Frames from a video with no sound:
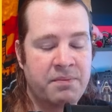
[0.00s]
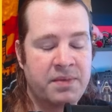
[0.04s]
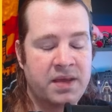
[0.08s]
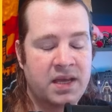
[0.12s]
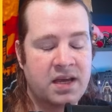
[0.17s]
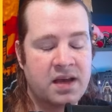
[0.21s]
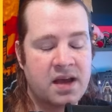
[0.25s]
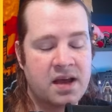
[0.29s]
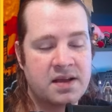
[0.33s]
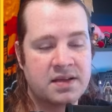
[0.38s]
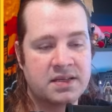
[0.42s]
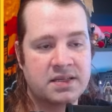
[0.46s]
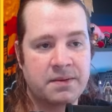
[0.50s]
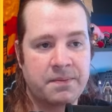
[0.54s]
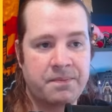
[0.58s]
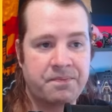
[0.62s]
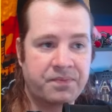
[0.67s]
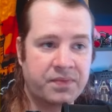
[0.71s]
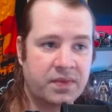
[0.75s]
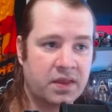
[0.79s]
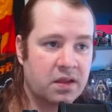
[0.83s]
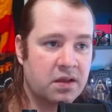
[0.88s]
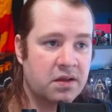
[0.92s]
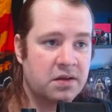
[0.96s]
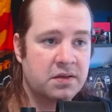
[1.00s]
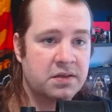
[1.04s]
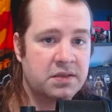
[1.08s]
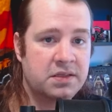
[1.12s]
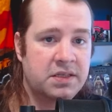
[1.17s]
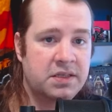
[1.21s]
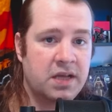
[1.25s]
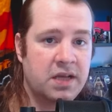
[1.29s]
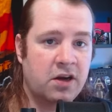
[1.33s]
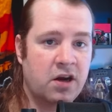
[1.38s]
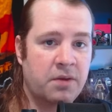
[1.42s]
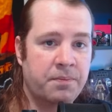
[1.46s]
because
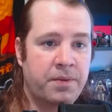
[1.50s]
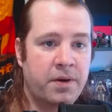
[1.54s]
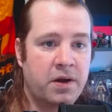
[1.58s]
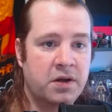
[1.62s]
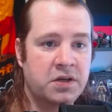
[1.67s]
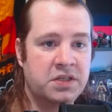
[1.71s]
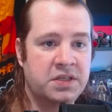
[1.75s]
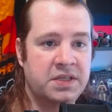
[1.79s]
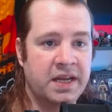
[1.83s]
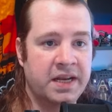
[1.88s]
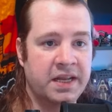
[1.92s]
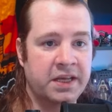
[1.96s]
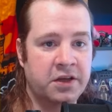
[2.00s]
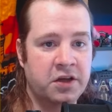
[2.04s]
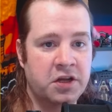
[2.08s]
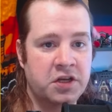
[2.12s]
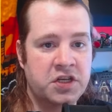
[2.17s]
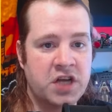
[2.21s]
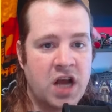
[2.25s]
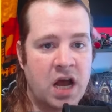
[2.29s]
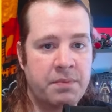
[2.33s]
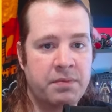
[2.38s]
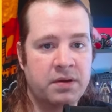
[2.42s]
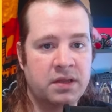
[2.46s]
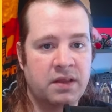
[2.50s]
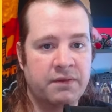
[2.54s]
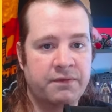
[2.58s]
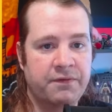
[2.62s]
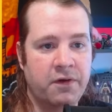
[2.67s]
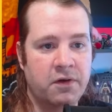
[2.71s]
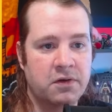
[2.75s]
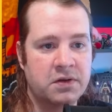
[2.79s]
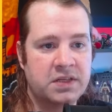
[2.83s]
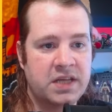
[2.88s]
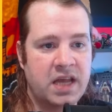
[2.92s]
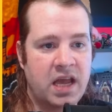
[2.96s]
Sucker Punch did a good job with the
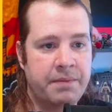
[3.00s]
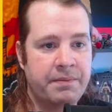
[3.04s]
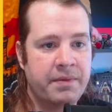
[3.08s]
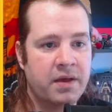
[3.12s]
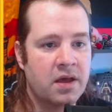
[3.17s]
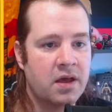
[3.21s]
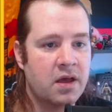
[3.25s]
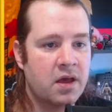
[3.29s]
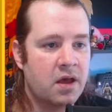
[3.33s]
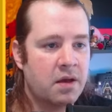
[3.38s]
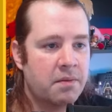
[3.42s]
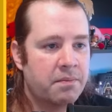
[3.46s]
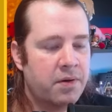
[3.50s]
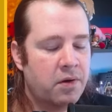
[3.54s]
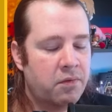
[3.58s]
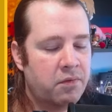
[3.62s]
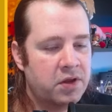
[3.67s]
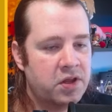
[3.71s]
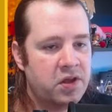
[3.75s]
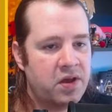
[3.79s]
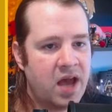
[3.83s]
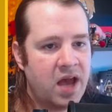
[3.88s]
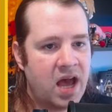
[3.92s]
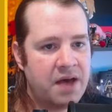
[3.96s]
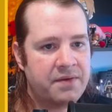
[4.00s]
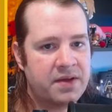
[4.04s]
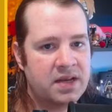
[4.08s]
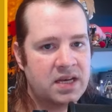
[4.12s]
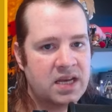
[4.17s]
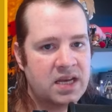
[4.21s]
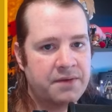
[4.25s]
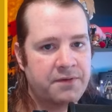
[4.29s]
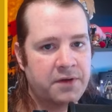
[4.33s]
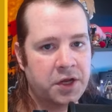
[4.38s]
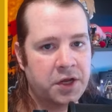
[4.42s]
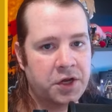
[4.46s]
first game. But when you have a
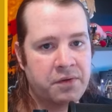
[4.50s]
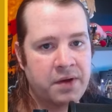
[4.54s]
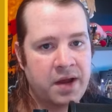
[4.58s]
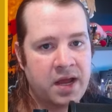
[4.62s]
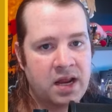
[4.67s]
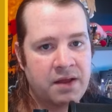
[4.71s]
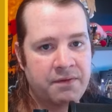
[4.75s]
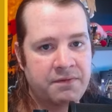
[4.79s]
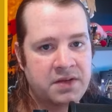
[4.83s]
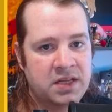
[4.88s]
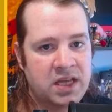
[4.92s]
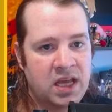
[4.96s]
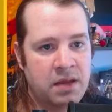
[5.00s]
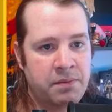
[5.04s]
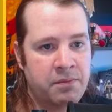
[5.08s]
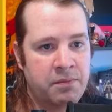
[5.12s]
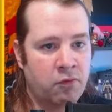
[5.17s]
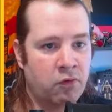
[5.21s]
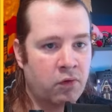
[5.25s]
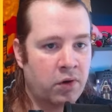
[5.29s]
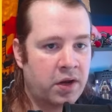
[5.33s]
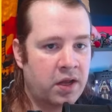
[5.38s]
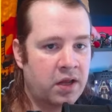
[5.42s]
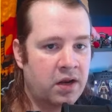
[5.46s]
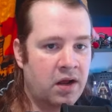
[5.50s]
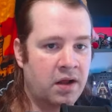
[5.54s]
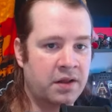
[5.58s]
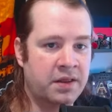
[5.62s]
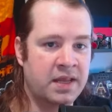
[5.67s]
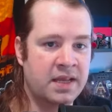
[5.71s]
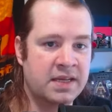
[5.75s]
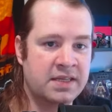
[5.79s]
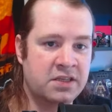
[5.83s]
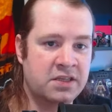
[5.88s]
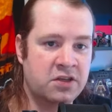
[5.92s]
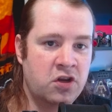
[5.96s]
different creative team working on
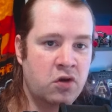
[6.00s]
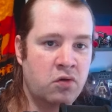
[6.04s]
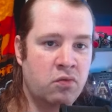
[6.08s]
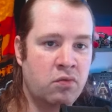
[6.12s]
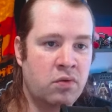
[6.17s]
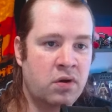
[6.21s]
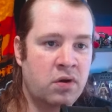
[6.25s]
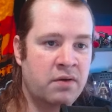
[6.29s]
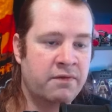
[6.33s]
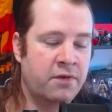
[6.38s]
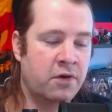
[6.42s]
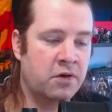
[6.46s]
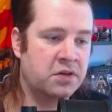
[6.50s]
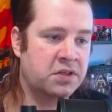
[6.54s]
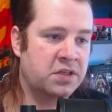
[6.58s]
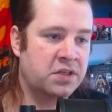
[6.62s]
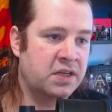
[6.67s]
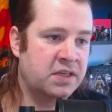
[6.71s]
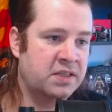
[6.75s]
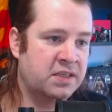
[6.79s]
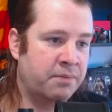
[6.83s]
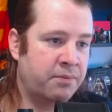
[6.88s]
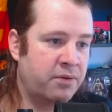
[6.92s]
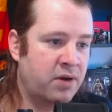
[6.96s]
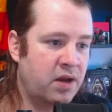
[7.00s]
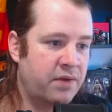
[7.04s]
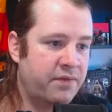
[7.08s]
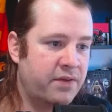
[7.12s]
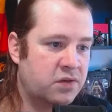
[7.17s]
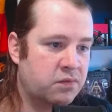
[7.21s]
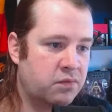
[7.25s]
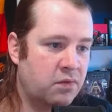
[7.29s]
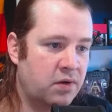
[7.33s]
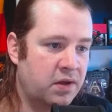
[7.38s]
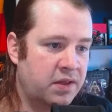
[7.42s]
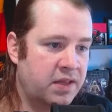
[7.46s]
this new one versus the
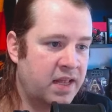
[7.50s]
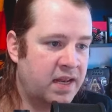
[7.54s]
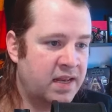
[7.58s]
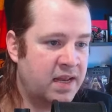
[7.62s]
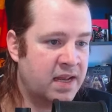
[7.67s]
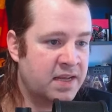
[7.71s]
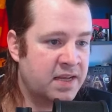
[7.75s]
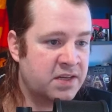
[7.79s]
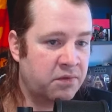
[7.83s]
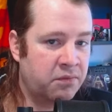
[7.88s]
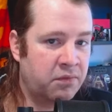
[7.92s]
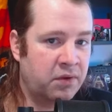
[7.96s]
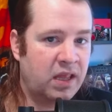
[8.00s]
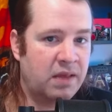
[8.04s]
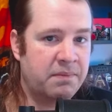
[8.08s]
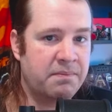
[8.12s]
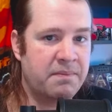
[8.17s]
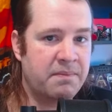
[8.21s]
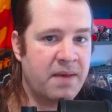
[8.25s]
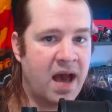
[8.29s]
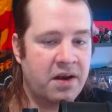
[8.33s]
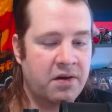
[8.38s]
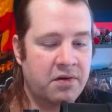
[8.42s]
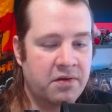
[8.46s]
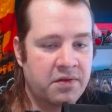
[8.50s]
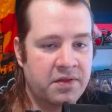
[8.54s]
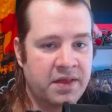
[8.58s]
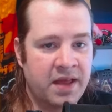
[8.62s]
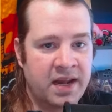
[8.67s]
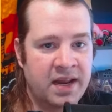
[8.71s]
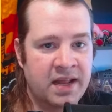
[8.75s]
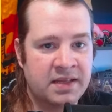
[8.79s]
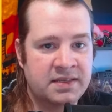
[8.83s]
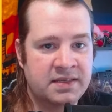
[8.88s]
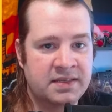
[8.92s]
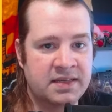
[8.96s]
previous one, then does it really matter
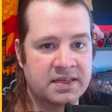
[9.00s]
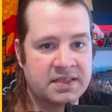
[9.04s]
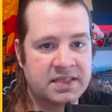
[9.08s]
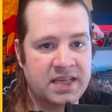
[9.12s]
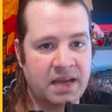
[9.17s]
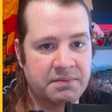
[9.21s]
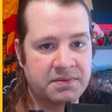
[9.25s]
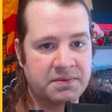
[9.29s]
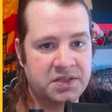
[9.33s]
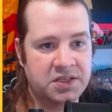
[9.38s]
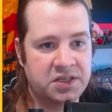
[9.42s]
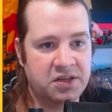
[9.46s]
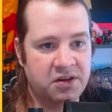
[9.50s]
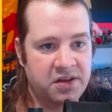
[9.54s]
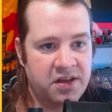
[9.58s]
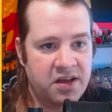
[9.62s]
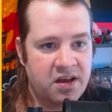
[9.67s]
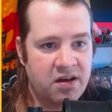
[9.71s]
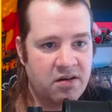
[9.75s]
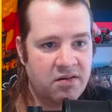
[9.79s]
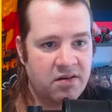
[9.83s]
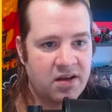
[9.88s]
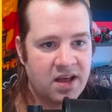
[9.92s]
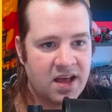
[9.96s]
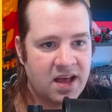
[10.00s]
that it's the same studio?